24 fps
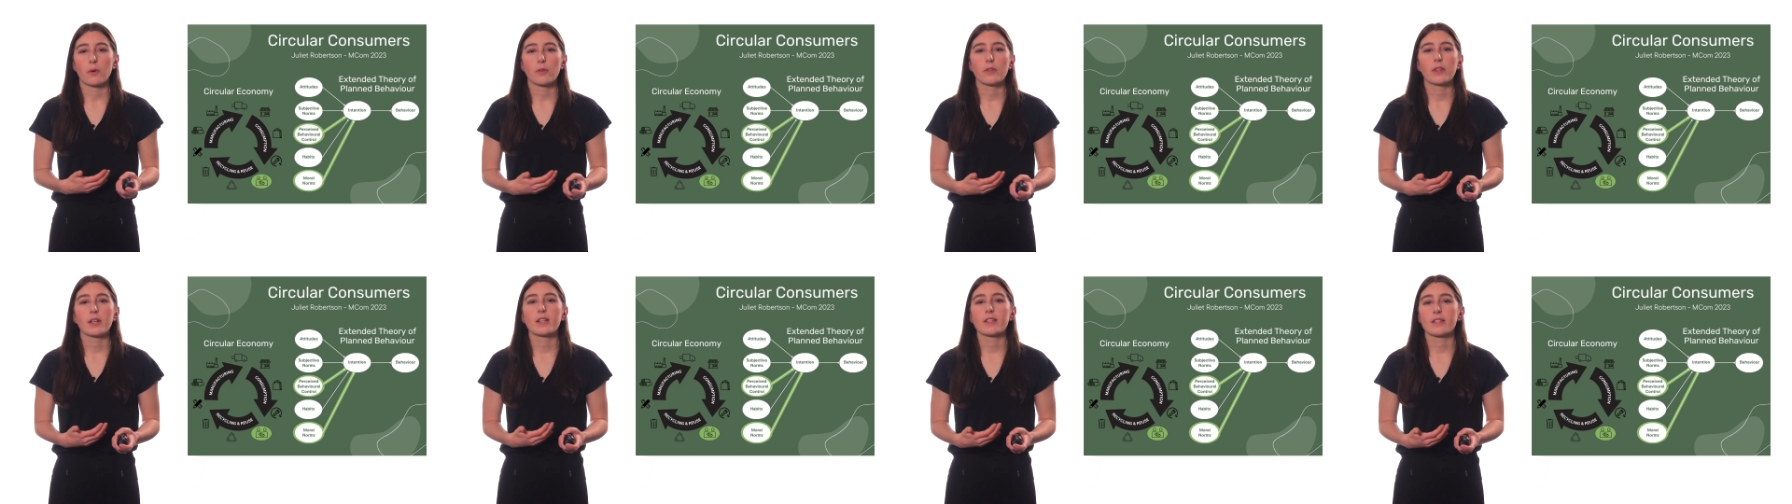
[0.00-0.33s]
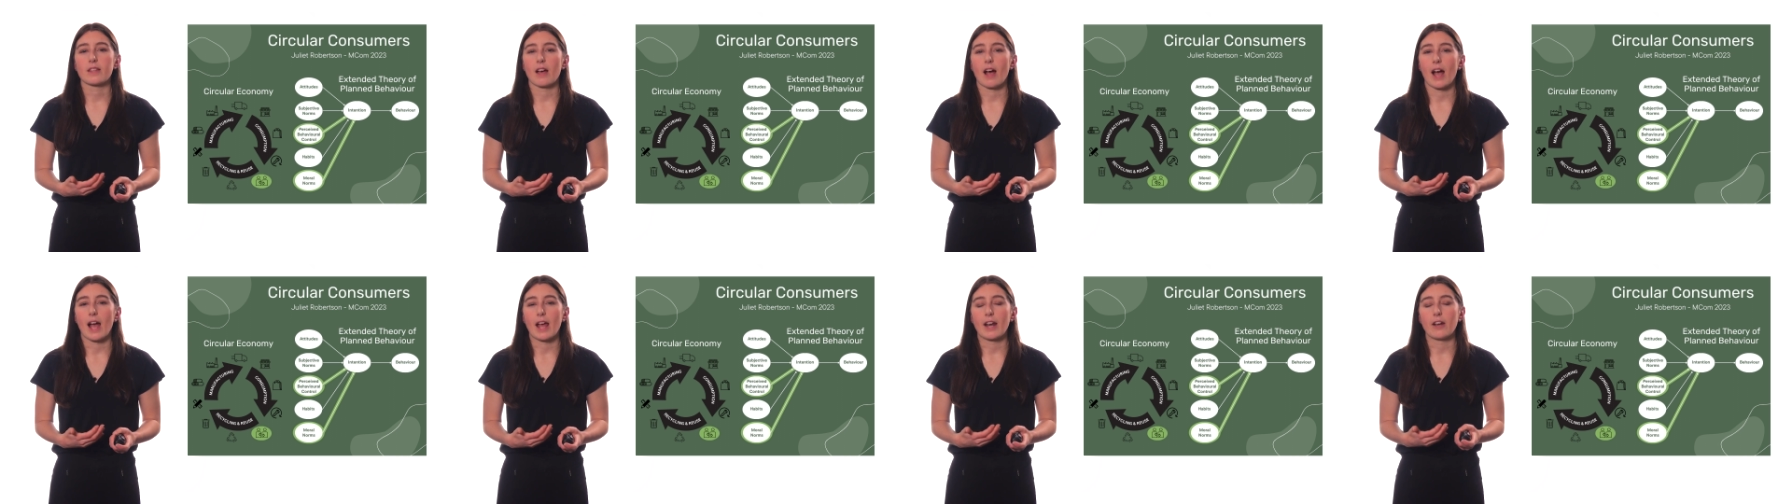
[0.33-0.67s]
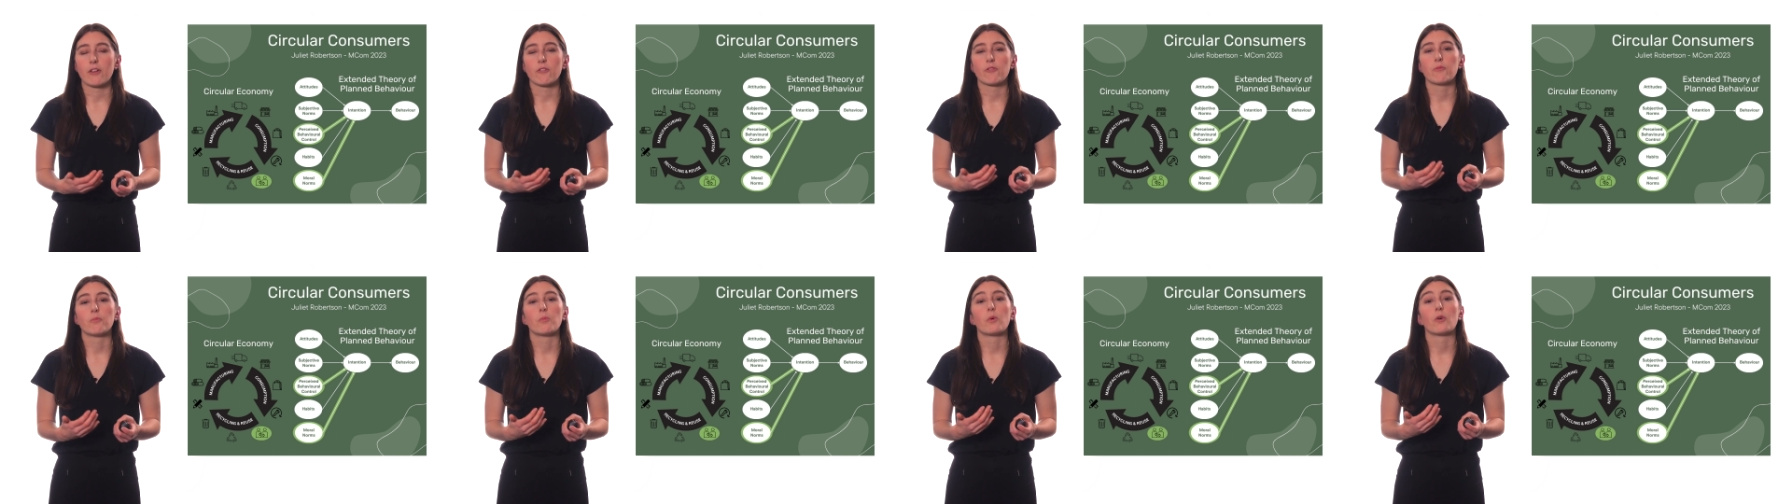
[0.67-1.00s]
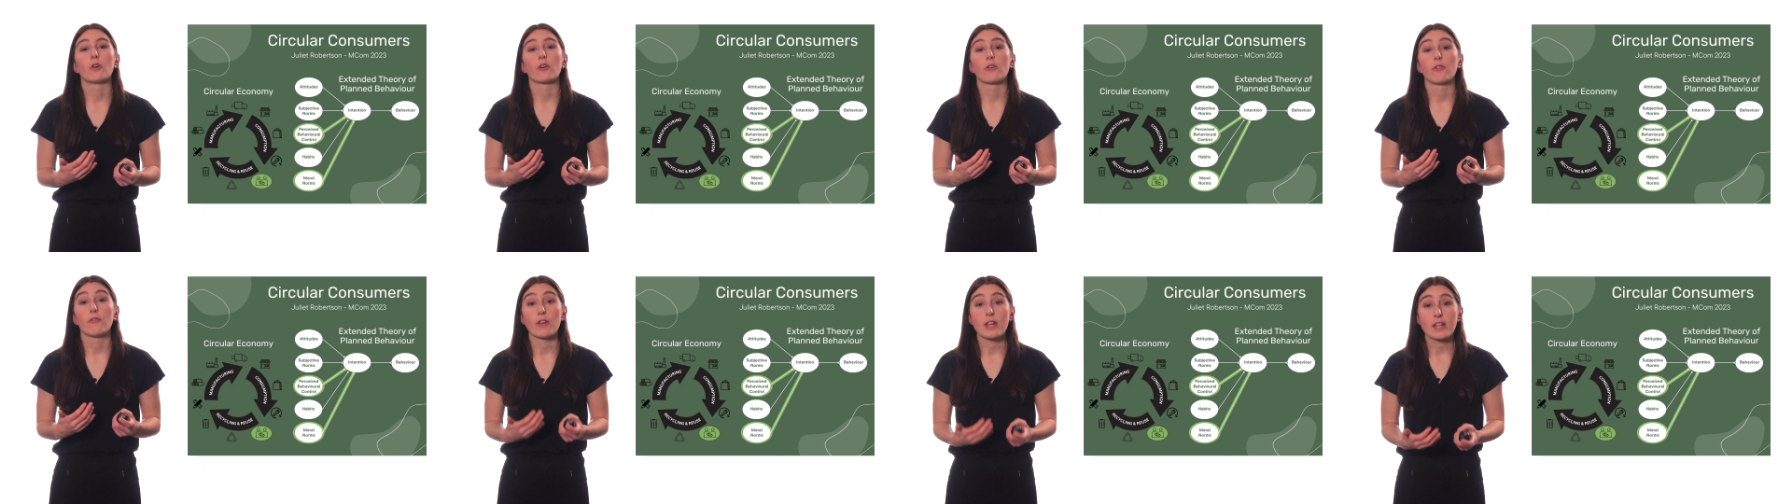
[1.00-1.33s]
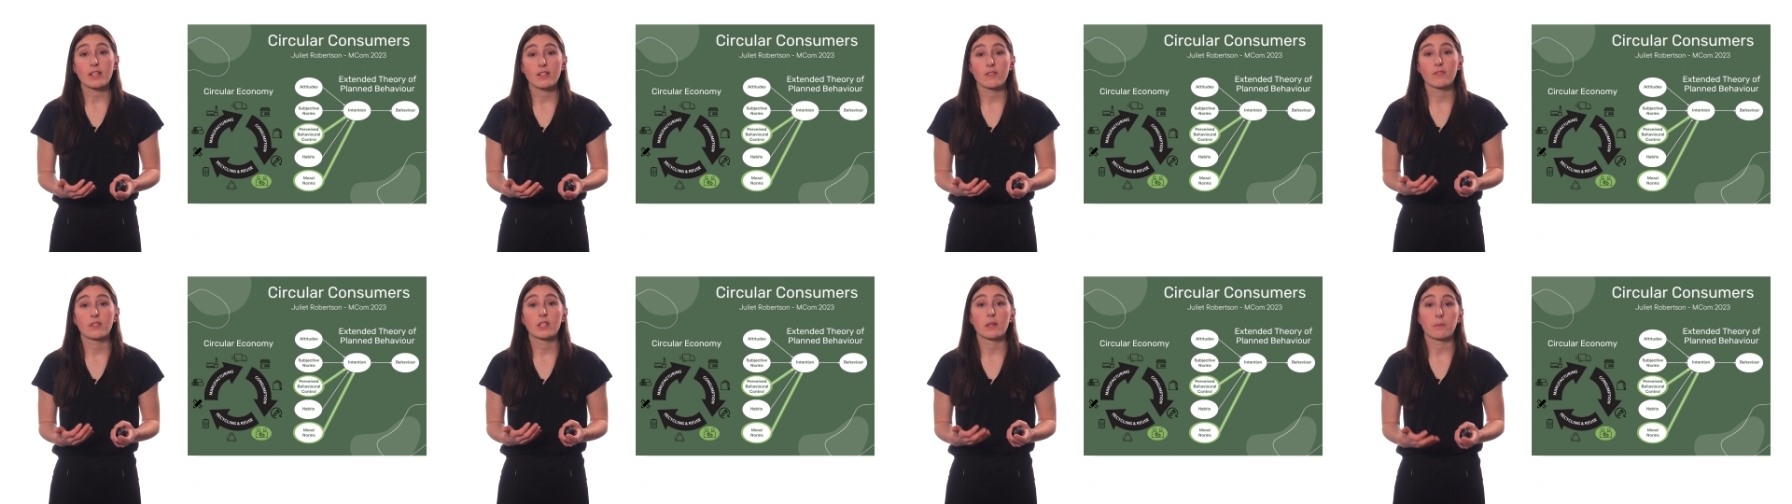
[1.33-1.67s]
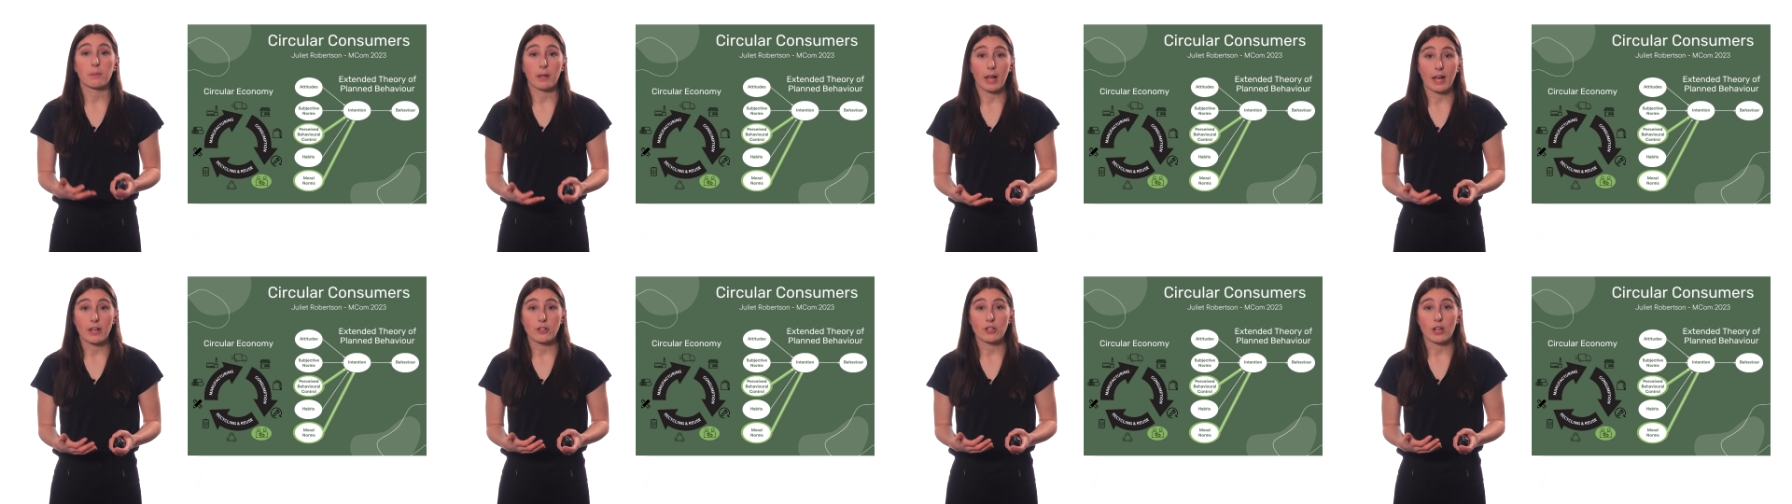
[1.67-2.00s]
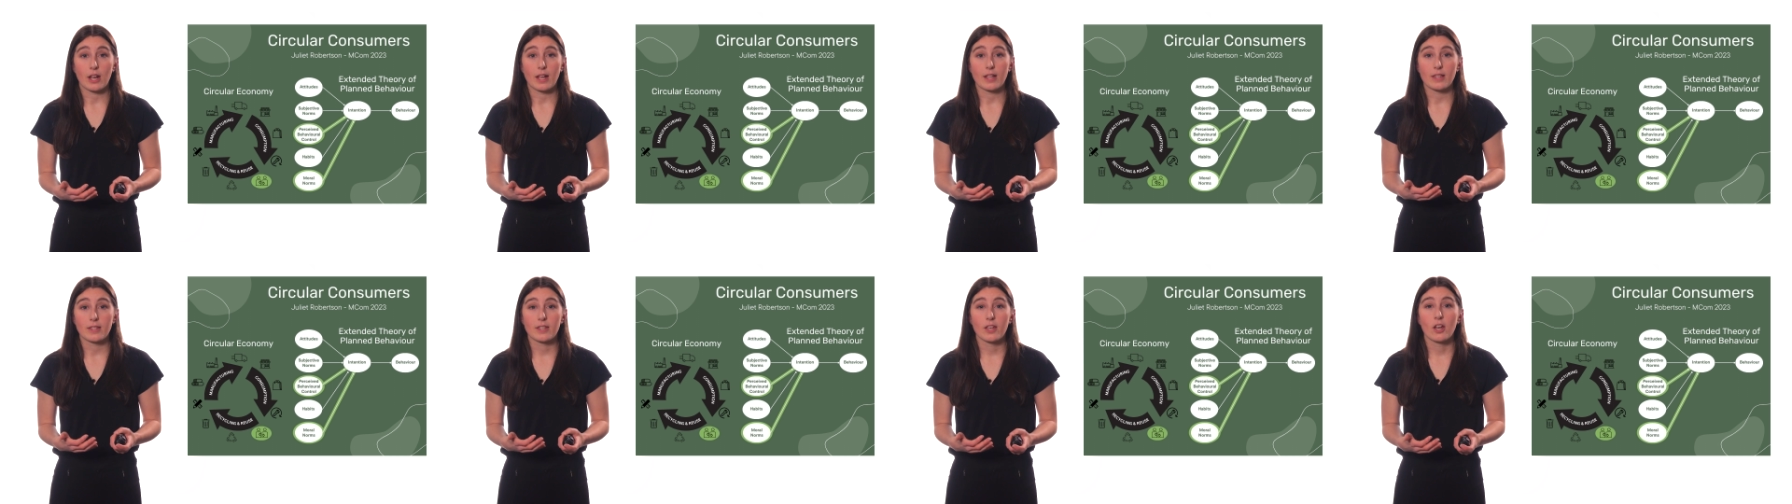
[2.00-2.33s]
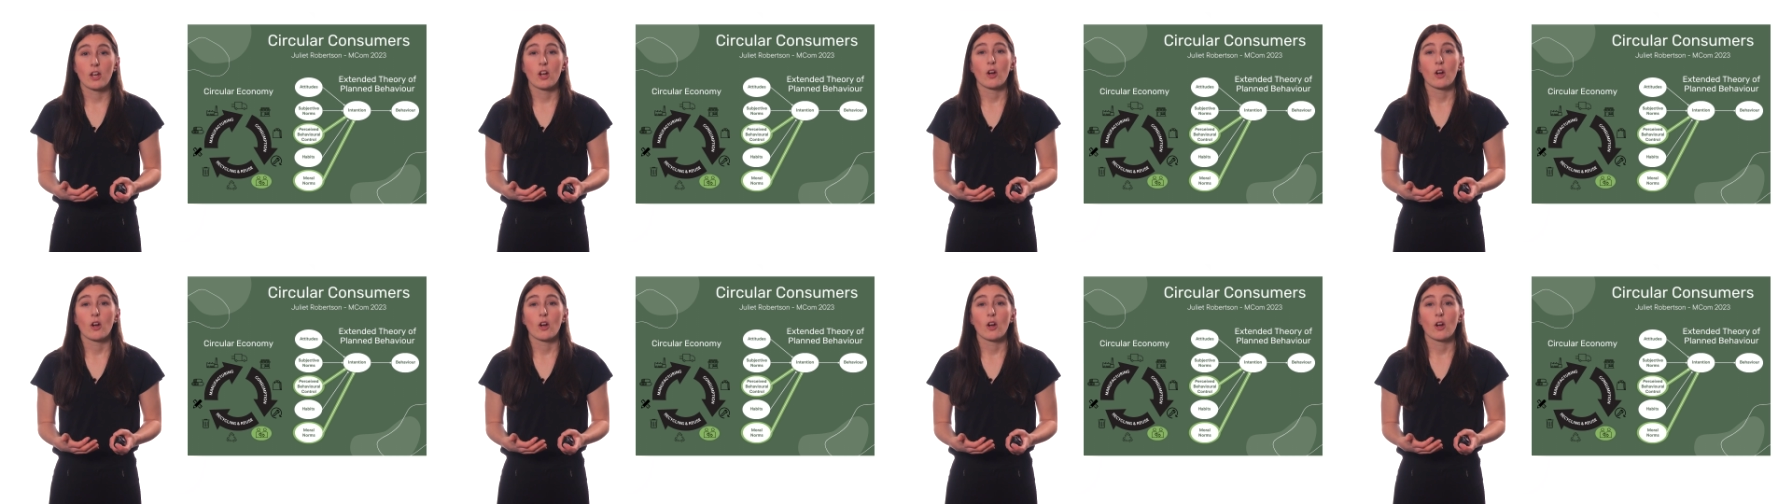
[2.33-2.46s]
the design of more effective supply chains,